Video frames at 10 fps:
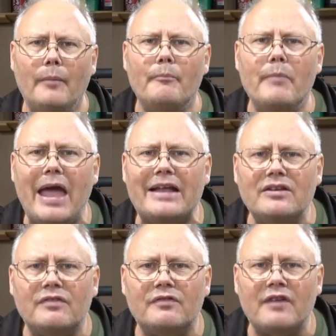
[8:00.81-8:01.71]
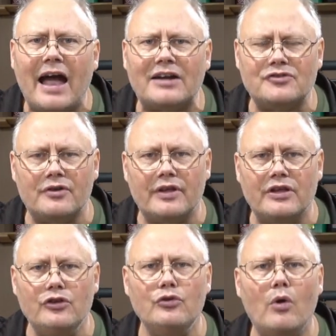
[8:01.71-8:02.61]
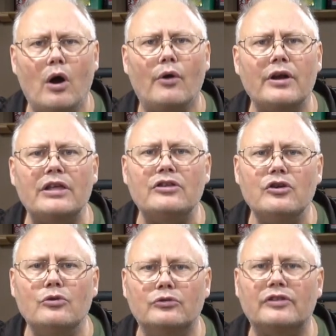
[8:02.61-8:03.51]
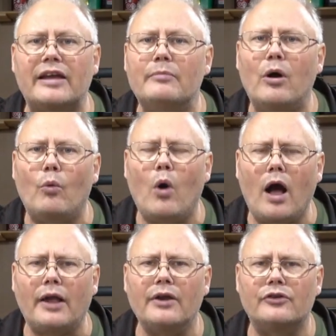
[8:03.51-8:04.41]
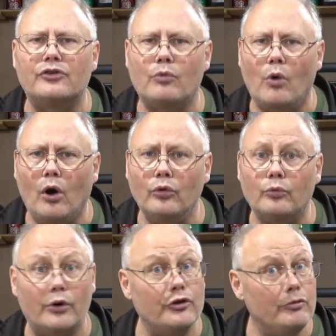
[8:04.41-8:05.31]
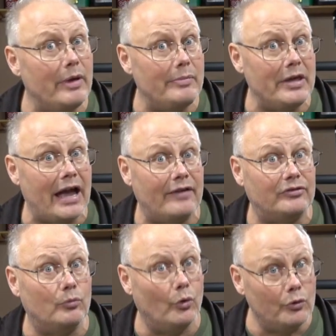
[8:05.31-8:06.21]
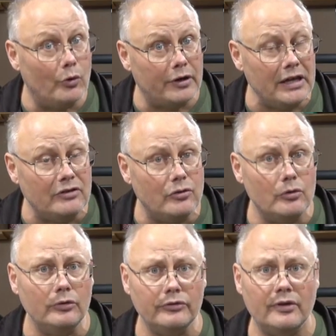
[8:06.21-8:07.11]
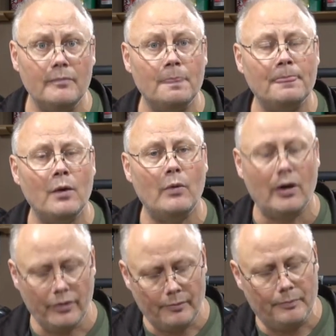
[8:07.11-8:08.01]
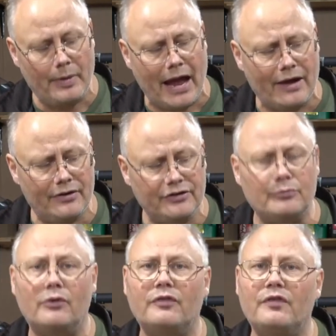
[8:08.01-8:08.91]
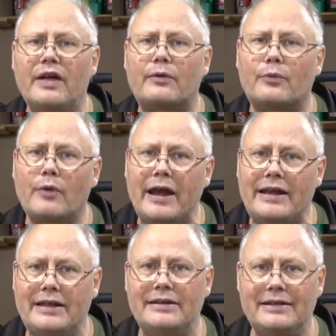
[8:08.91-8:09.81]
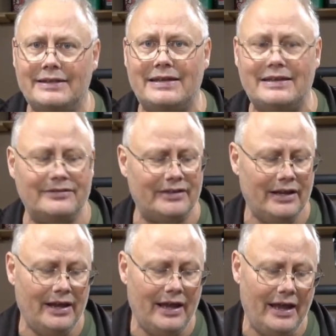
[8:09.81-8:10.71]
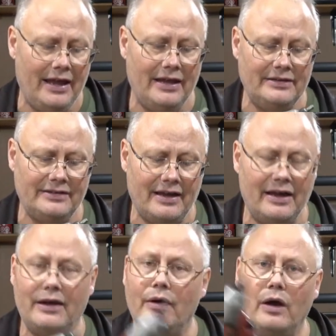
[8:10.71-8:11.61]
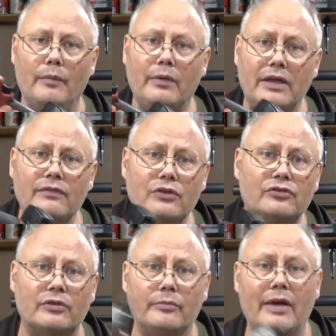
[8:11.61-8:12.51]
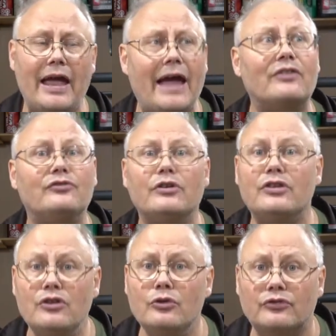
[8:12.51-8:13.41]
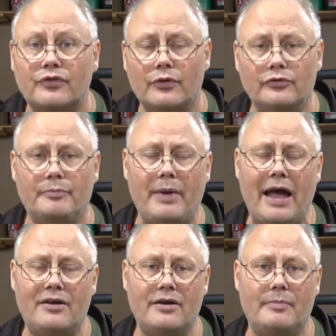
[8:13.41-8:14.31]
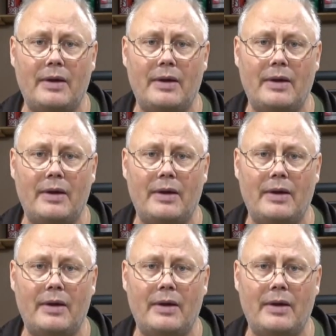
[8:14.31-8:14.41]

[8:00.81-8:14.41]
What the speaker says: a manufacturer that you already use, like Milwaukee or DeWalt, where you maybe have some woodworking tools, well, the batteries will fit right into these and give you some extra use for those battery